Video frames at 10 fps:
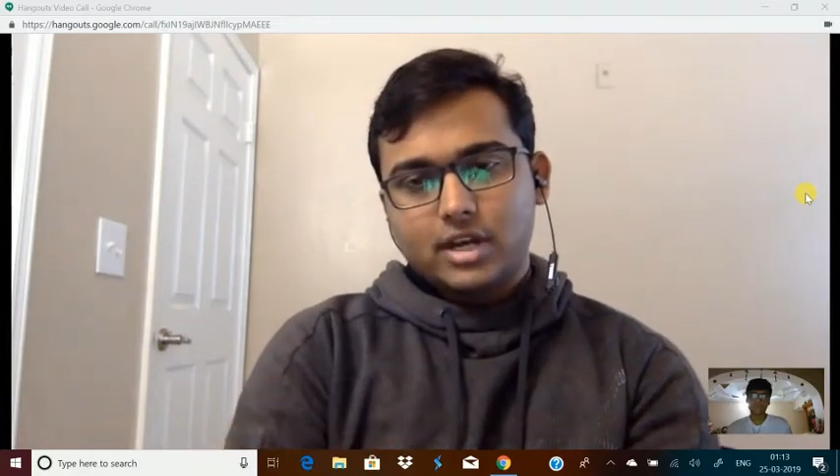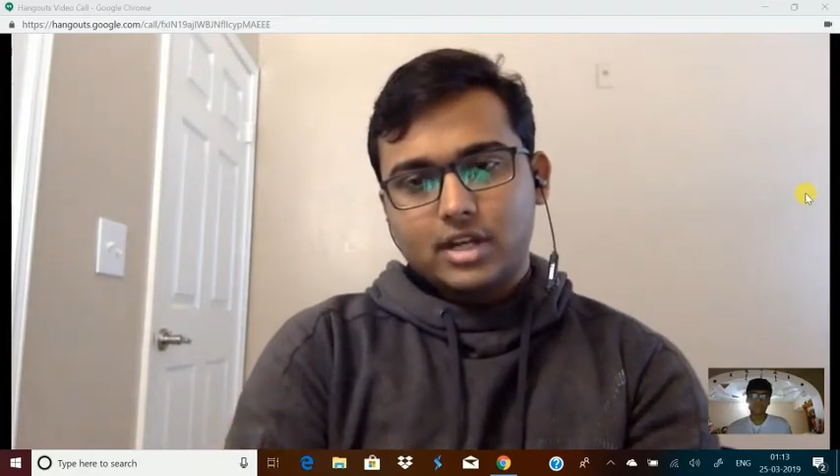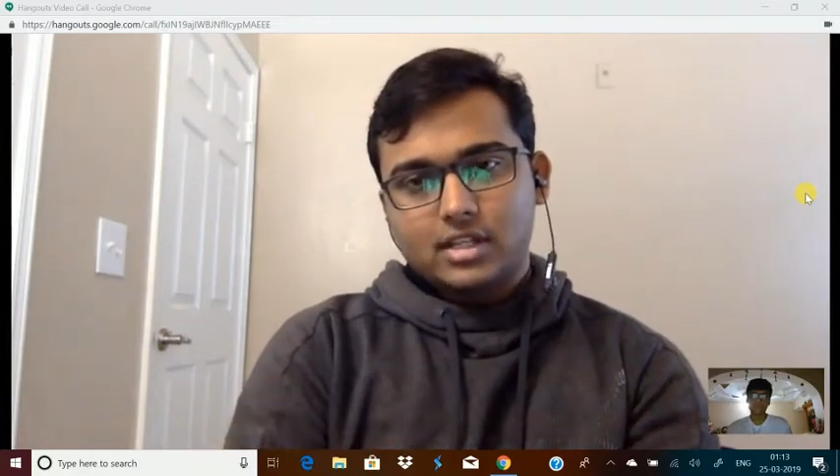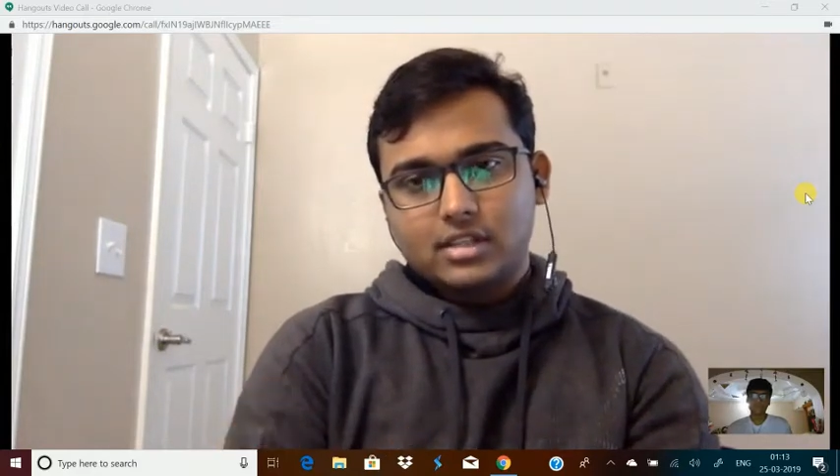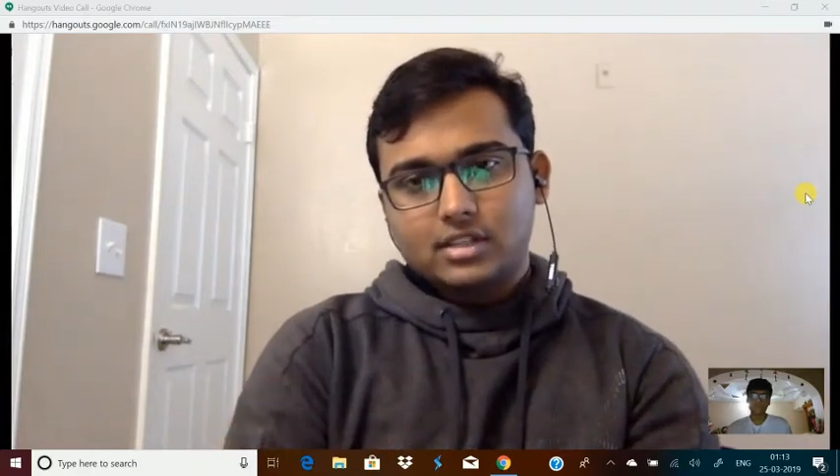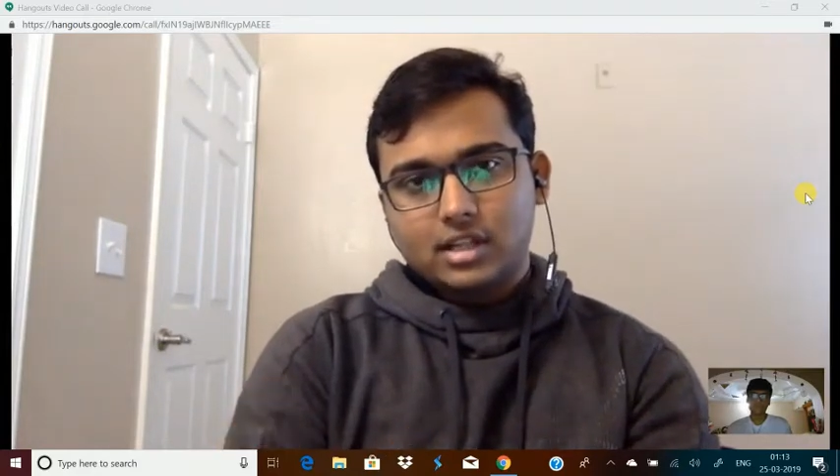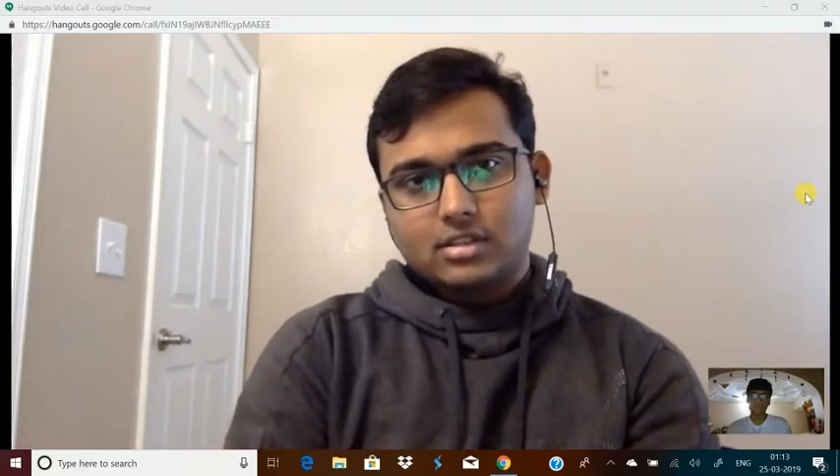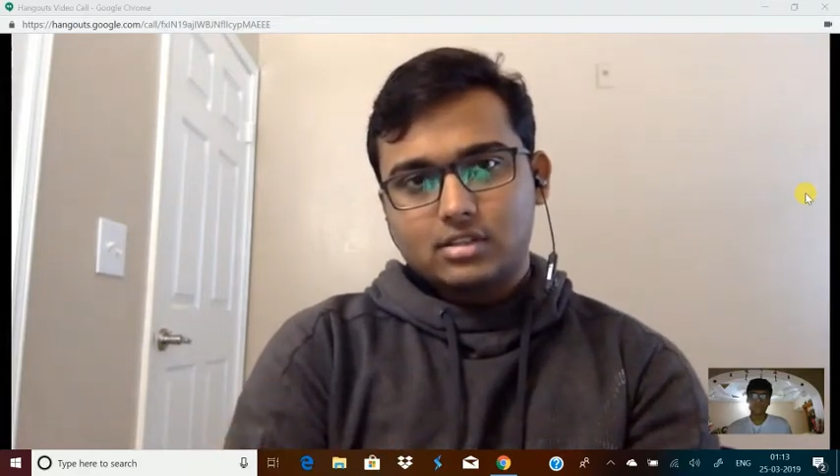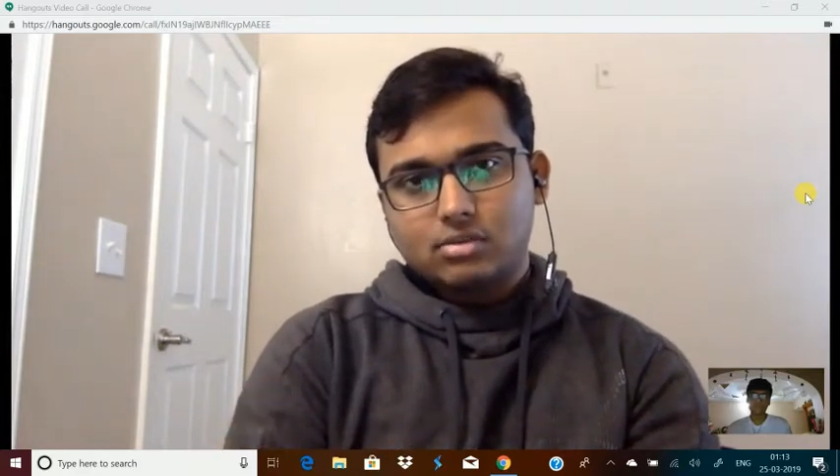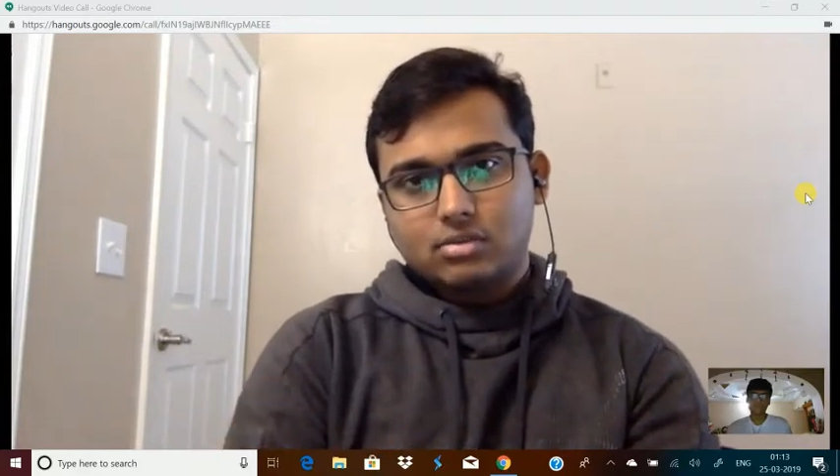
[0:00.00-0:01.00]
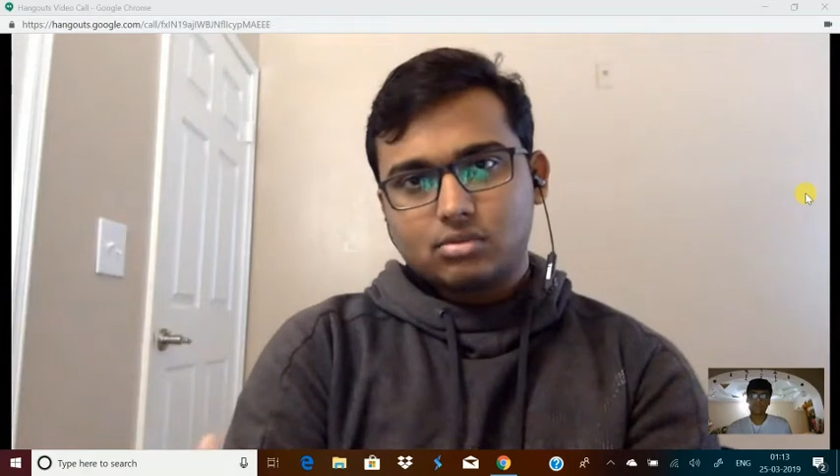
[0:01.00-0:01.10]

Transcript: engineering skills to